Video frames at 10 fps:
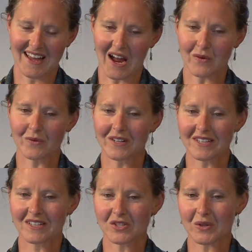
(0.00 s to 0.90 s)
I
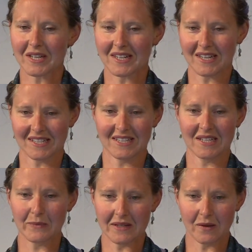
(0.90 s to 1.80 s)
really enjoy connecting
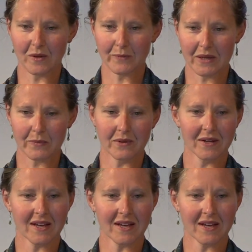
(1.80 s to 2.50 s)
deeply with people,